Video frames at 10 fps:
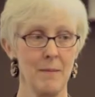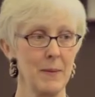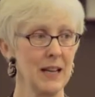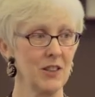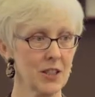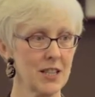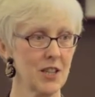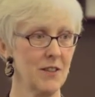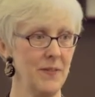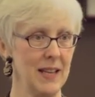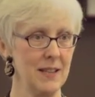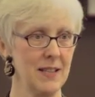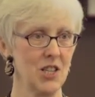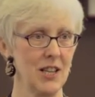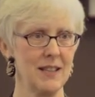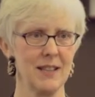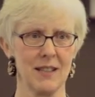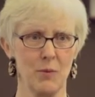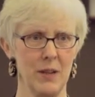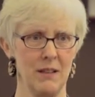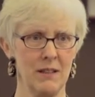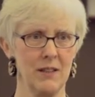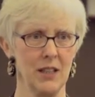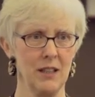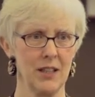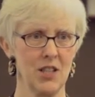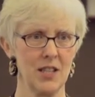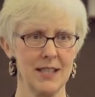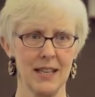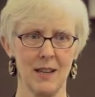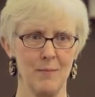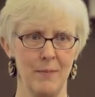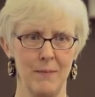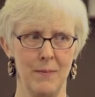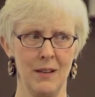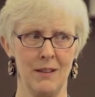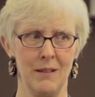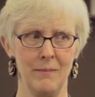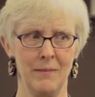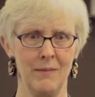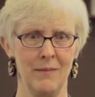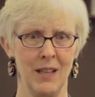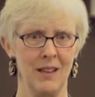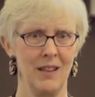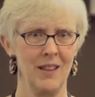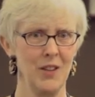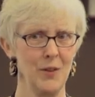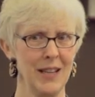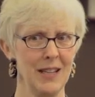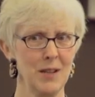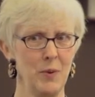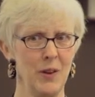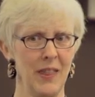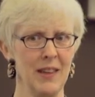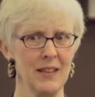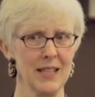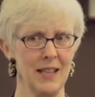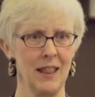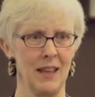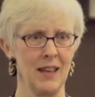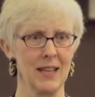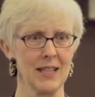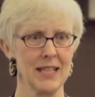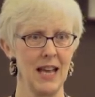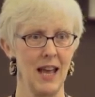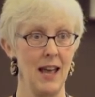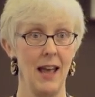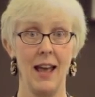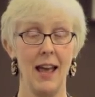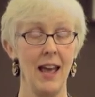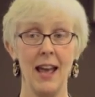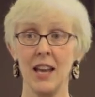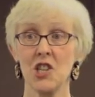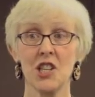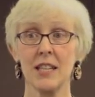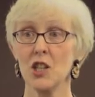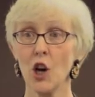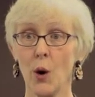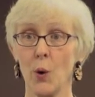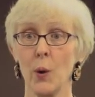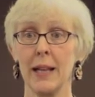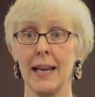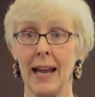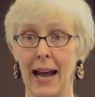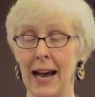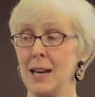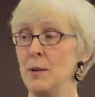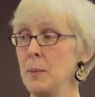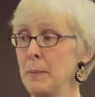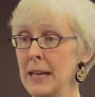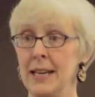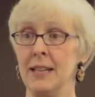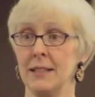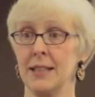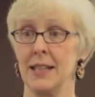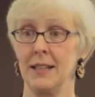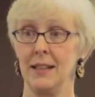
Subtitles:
but I looked at her face. She had this weird look. She's like, Mom, you like to put things in things. And she totally had me nailed,